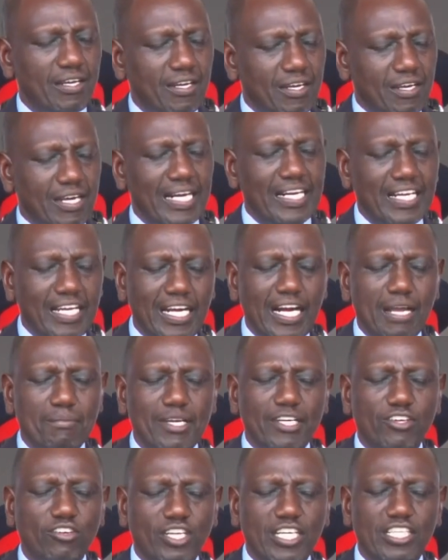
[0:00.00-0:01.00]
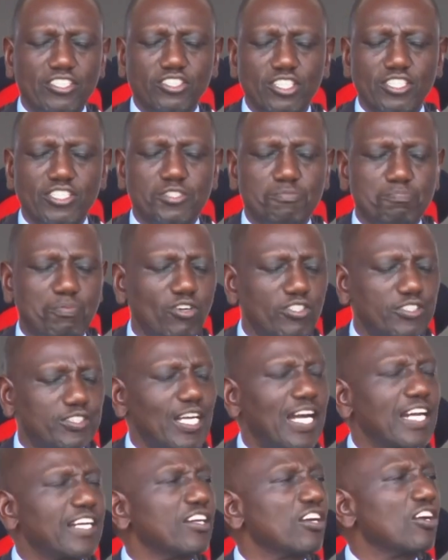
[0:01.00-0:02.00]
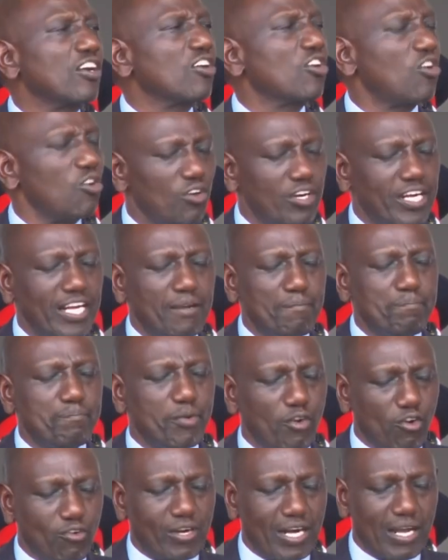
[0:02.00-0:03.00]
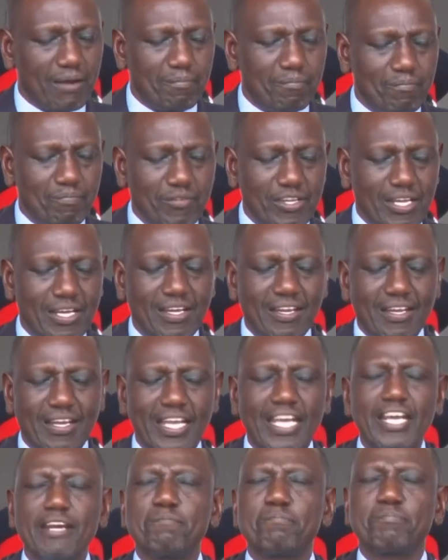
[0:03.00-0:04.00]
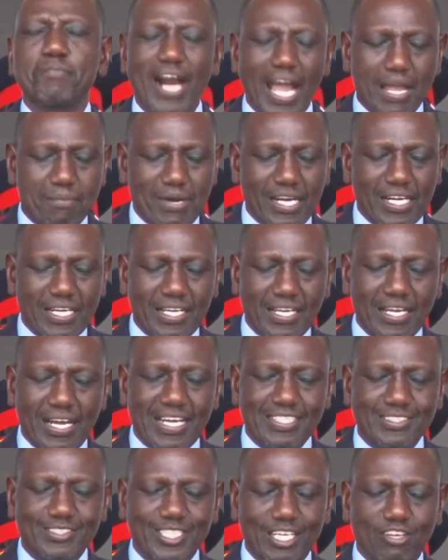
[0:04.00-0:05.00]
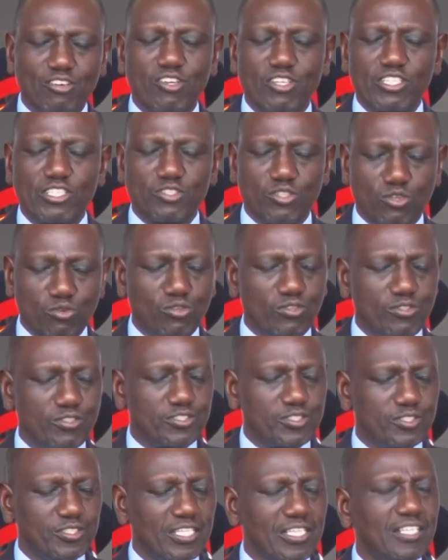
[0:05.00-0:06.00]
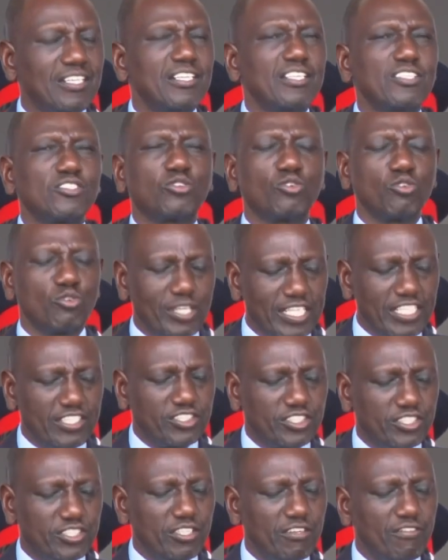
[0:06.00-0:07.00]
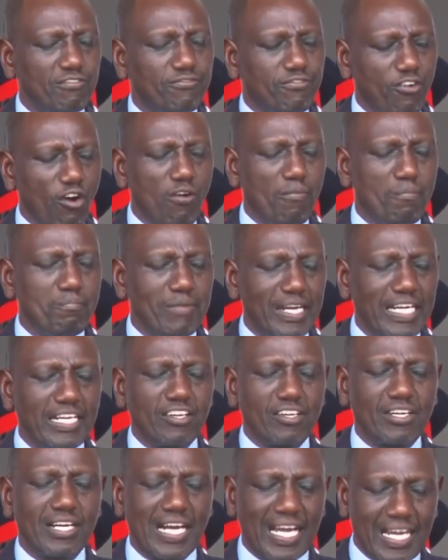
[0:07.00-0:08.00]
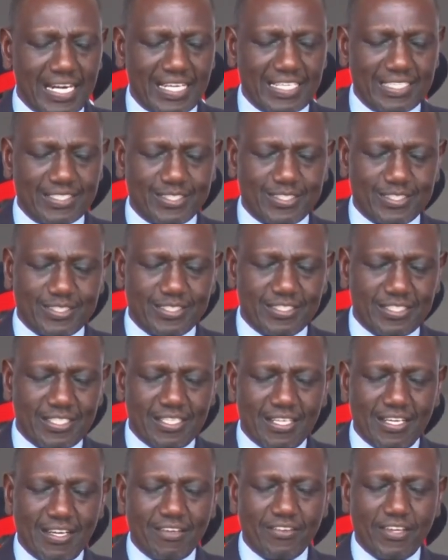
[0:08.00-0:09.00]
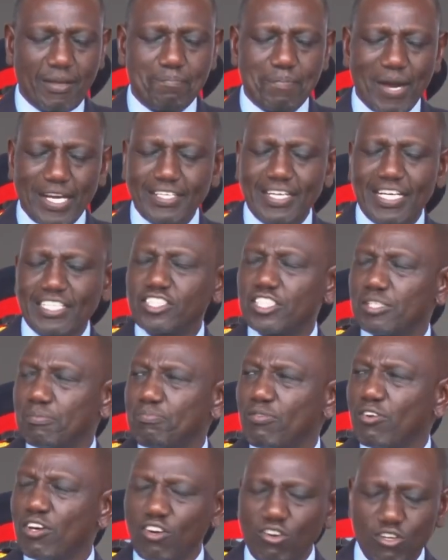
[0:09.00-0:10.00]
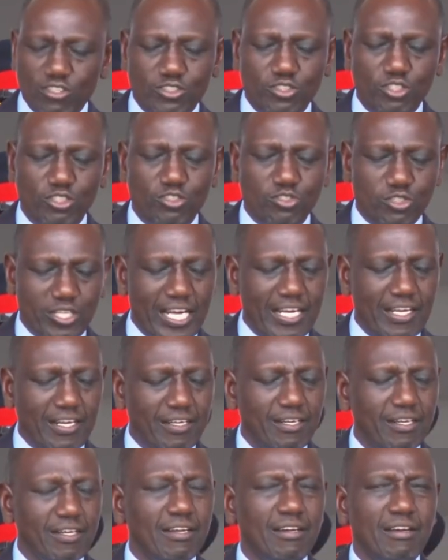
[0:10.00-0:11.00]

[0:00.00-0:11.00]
Curriculum Education-sponsored coding program in primary and secondary schools to reach 4 million learners. The partnership will also train